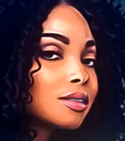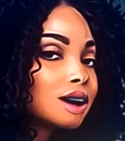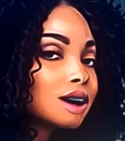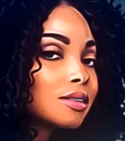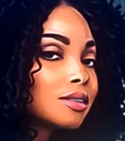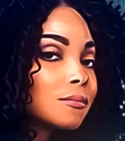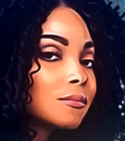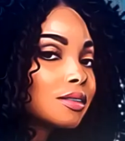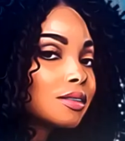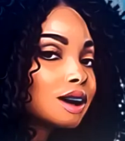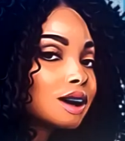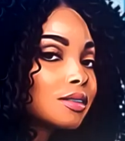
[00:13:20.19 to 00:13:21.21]
Girl, y'all
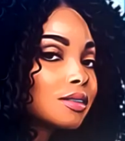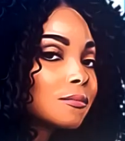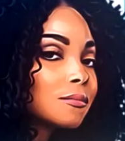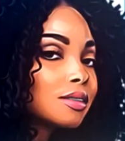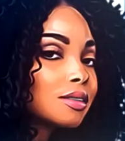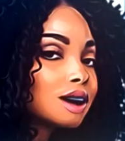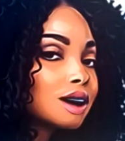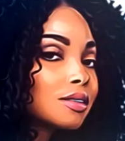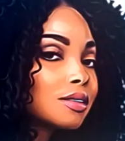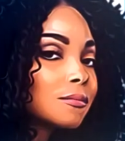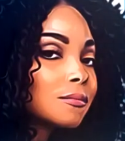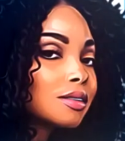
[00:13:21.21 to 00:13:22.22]
ain't really even into it
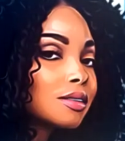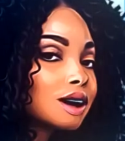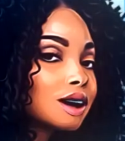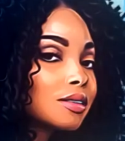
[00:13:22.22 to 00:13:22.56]
for real.